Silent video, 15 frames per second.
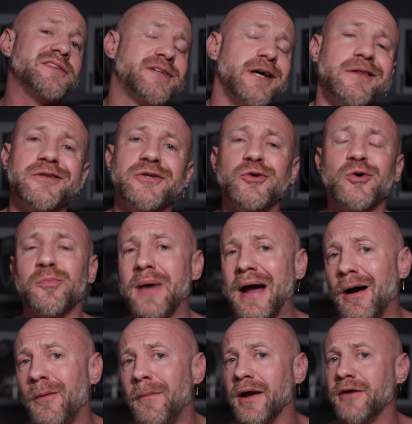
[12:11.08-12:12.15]
in telling you
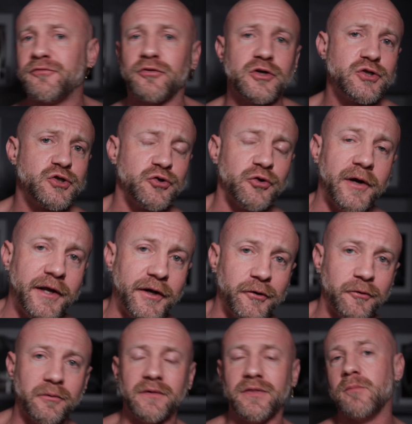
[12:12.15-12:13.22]
about my first
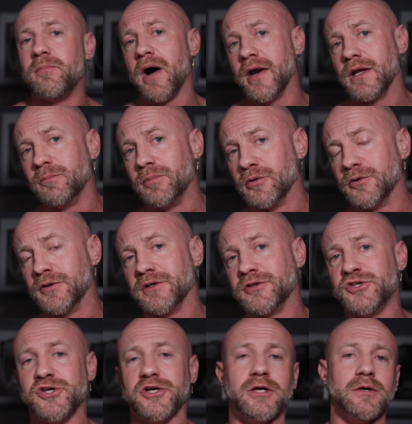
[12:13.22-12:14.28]
trainer in the bodybuilding
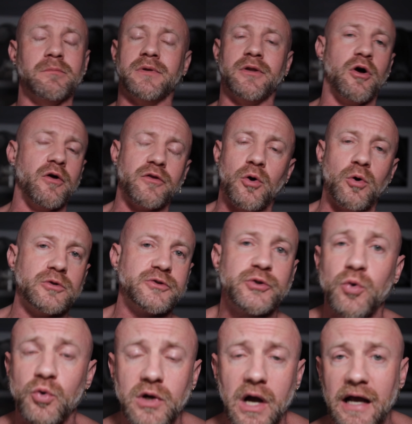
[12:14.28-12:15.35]
gym and all the old
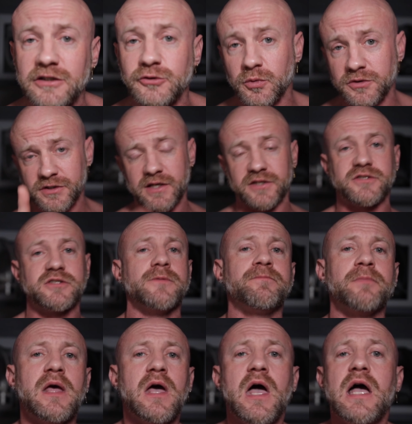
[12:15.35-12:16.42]
school guys was this.
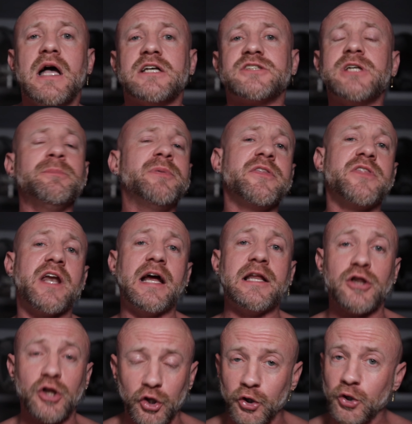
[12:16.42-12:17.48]
Something that I
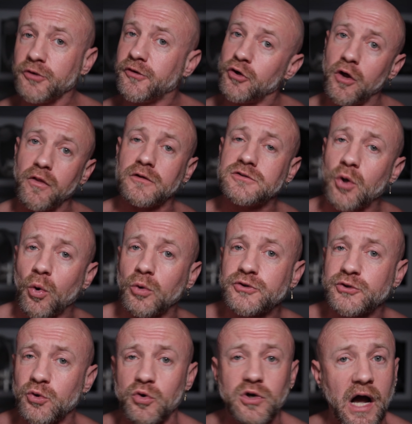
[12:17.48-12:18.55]
learned that all those old
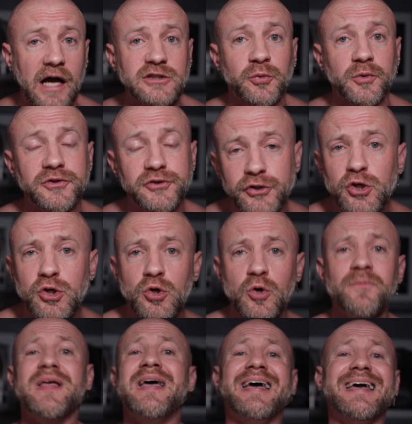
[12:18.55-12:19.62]
school guys would
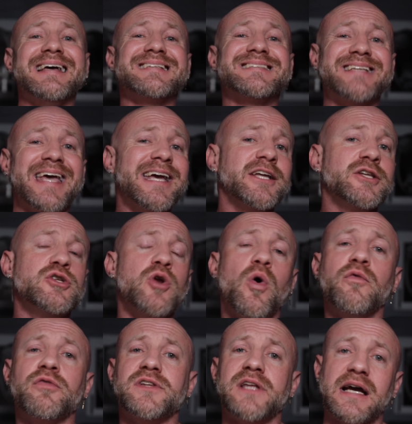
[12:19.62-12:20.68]
do is take
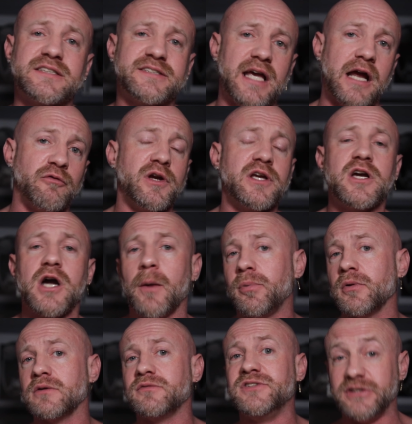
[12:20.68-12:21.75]
Nolvadex every
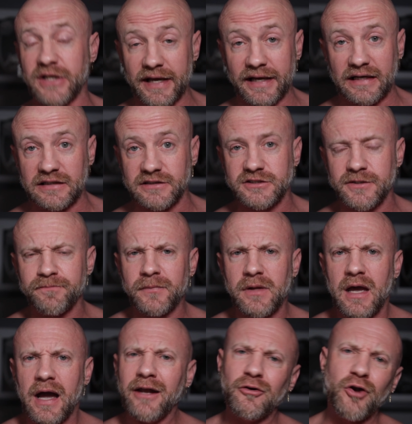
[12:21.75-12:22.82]
couple of days.
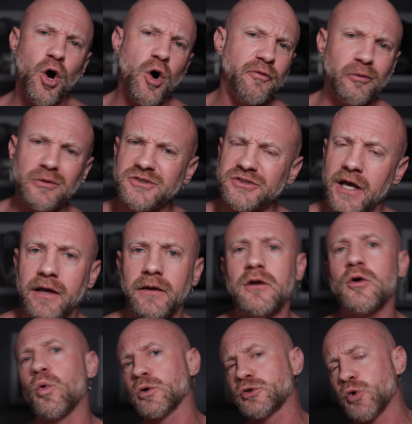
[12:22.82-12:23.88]
I don't know if it was
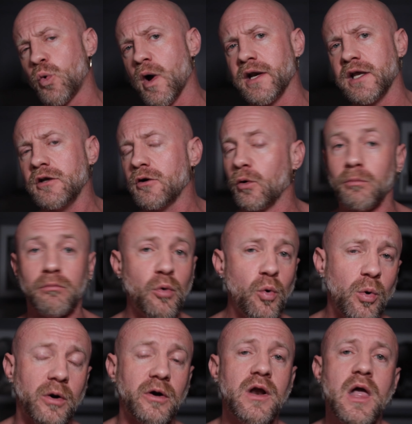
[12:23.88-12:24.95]
10 or 20 or
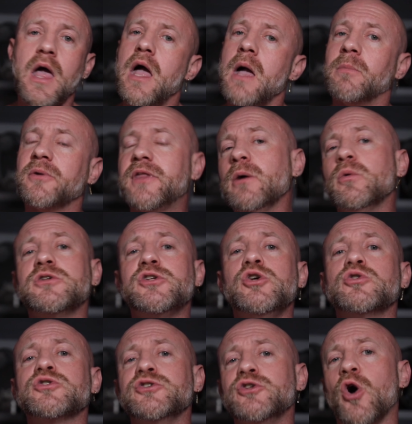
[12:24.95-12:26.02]
more, but they would
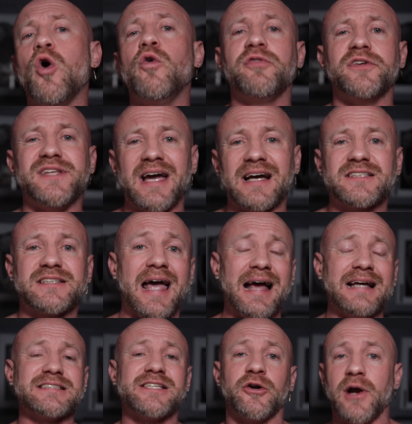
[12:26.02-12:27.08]
use Nolvadex
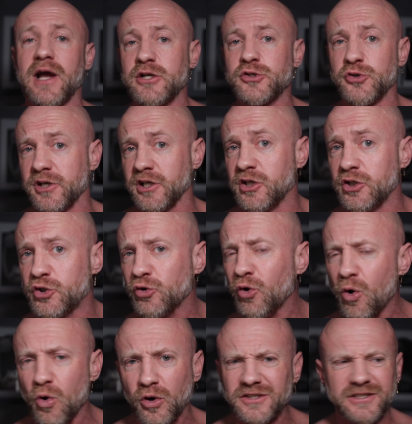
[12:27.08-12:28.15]
as their estrogen
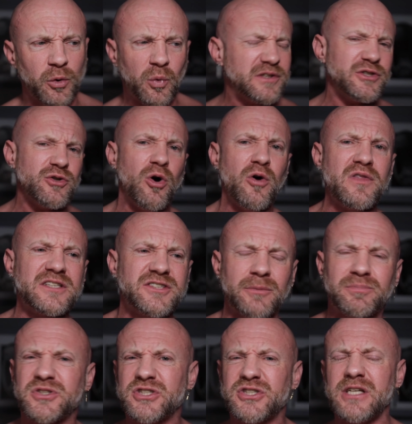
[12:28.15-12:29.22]
control because there wasn't all this
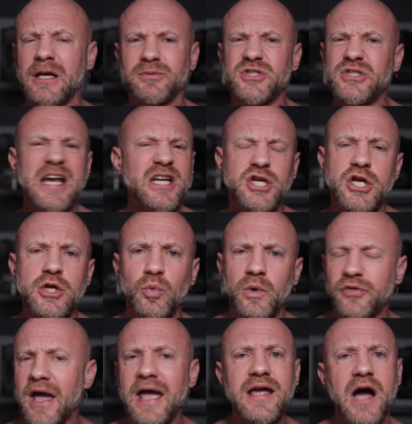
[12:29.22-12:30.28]
obsession
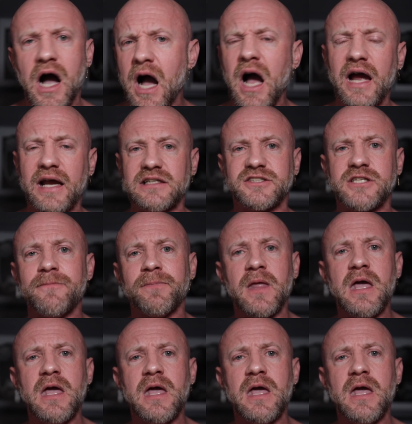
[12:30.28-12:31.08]
with AIs.